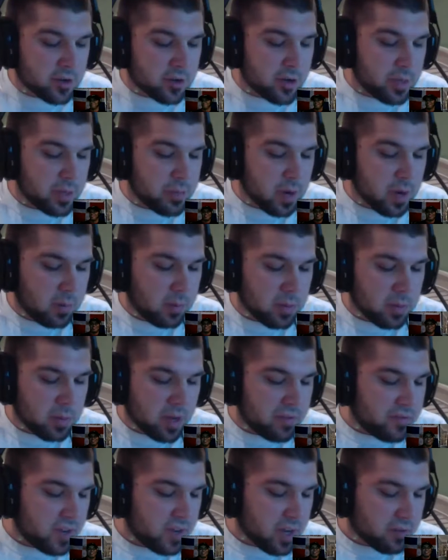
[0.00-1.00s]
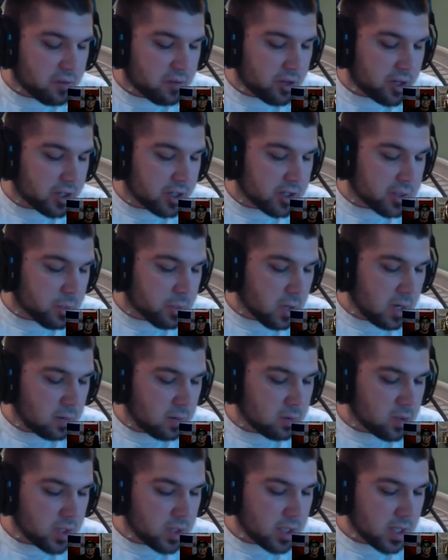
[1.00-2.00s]
Probably my favorite is
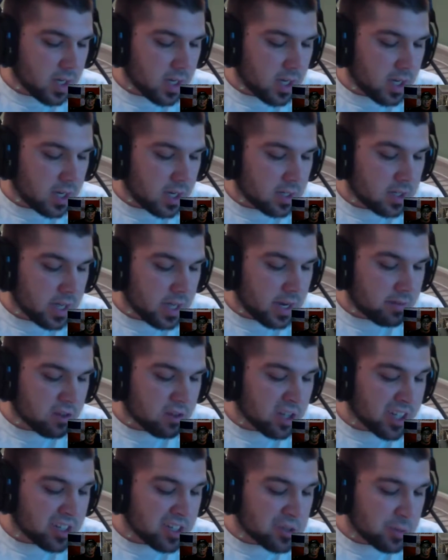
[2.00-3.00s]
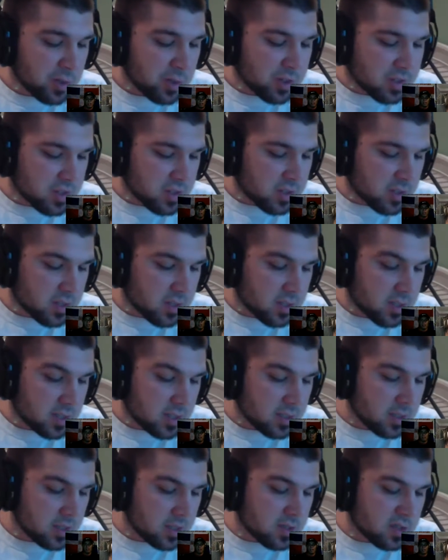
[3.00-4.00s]
probably the Avalanche one because of the
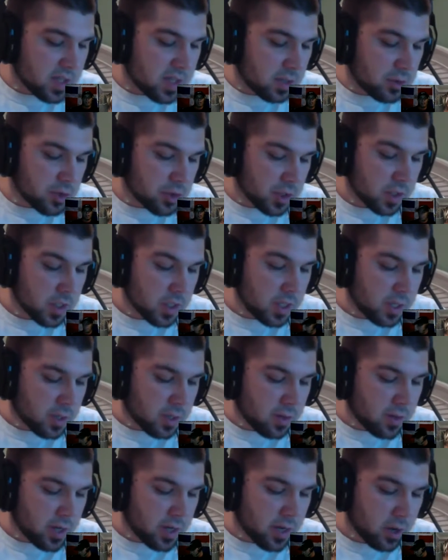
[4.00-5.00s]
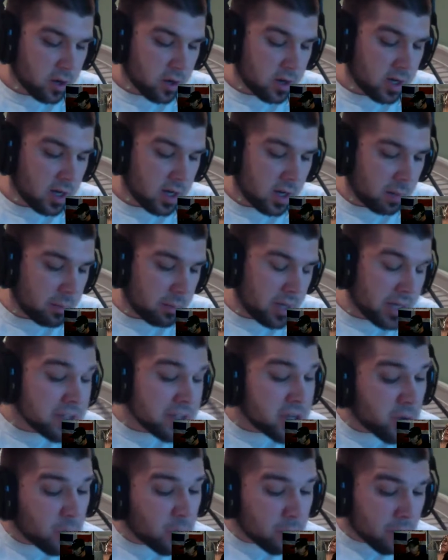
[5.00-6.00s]
nostalgic kick there. I
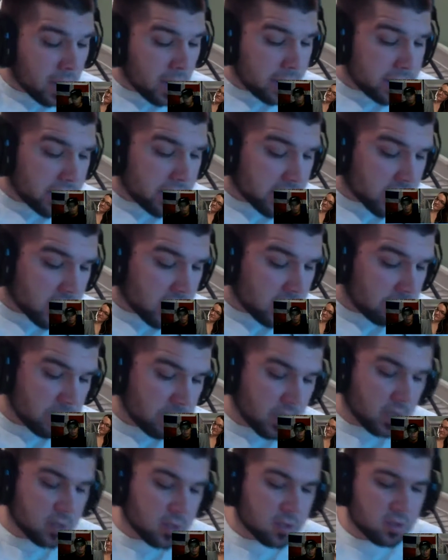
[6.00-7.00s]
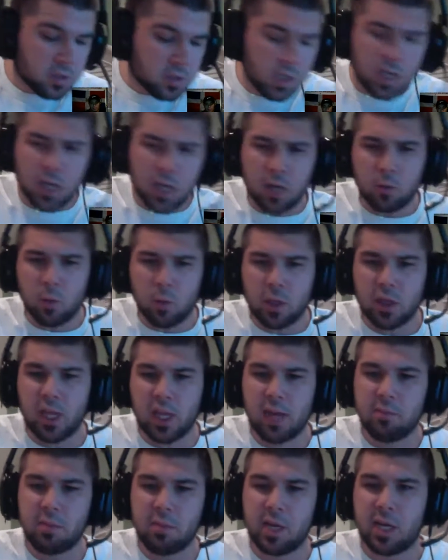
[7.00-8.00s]
don't mind the Anaheim Ducks one
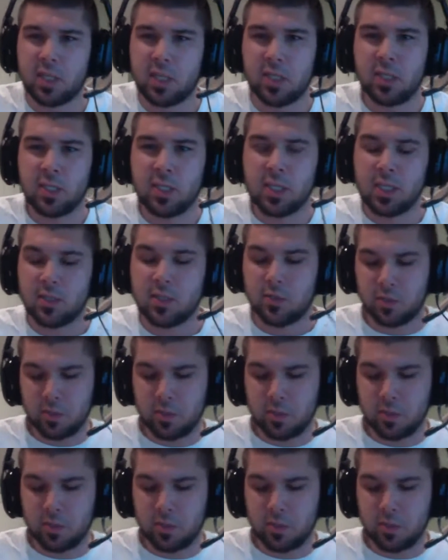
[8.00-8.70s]
that bad either.